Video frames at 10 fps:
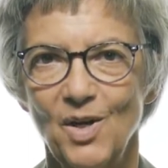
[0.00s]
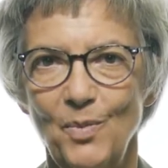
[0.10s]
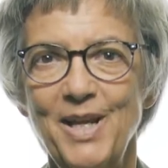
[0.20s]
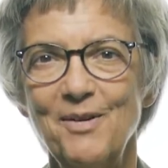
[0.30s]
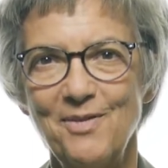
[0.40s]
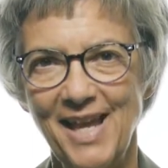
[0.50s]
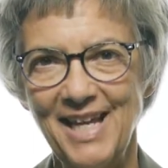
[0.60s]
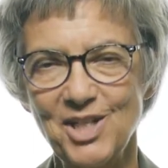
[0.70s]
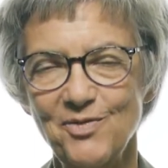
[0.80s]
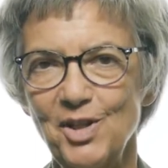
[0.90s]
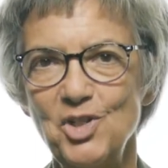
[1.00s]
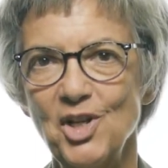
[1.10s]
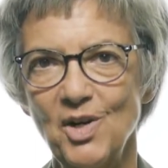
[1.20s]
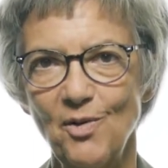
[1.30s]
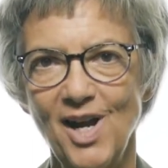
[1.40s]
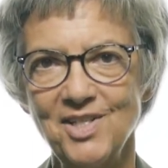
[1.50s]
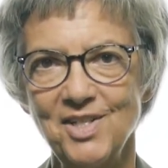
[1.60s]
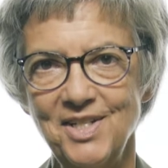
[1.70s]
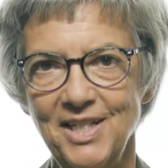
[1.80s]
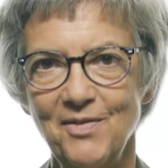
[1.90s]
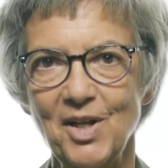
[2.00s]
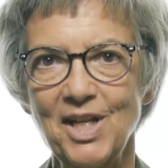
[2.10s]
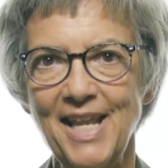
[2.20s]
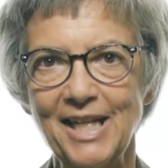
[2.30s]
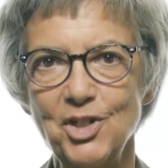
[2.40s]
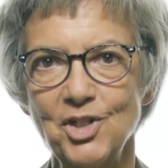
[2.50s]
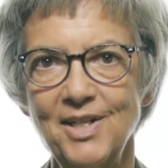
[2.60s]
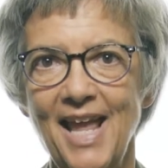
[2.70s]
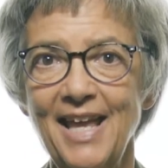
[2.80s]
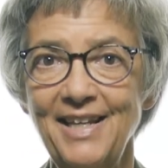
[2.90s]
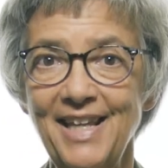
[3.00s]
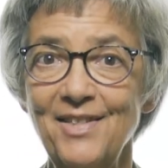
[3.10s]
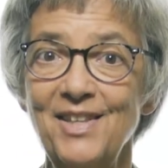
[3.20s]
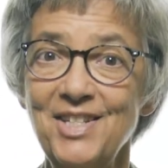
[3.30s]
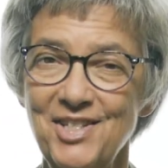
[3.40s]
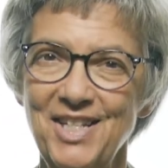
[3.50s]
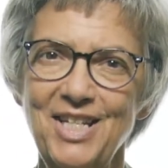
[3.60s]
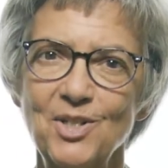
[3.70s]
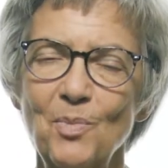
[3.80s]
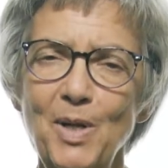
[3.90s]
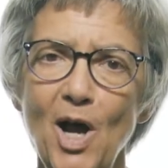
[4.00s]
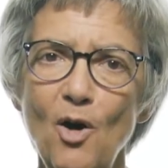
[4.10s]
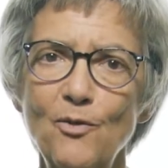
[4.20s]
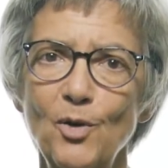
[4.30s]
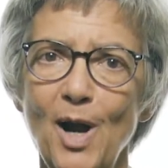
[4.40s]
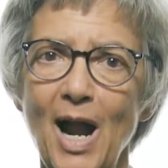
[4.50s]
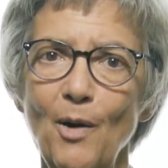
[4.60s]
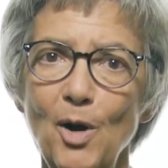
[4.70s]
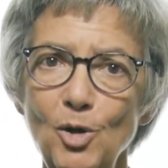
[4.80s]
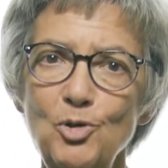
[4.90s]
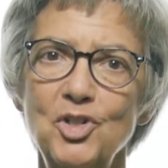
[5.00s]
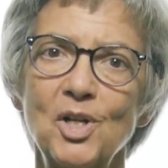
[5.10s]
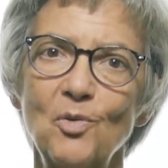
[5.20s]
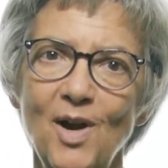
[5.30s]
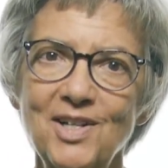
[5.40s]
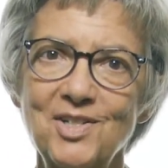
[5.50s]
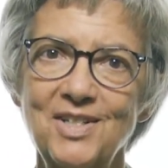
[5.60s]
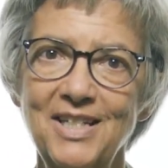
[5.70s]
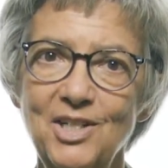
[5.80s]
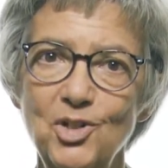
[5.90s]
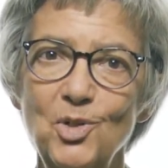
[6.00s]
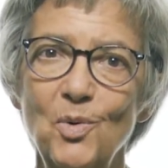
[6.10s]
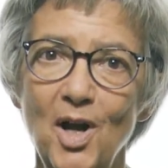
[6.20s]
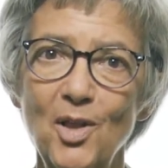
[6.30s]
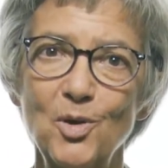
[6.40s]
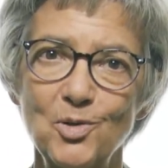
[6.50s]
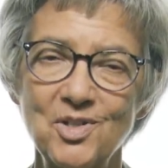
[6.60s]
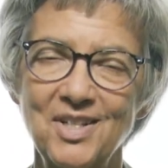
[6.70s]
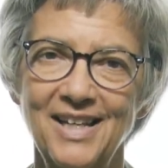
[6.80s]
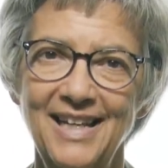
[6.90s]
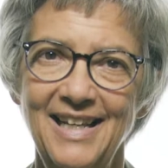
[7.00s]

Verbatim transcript: We give thanks for the generosity of the connection, and in this season, we offer our own generosity to others.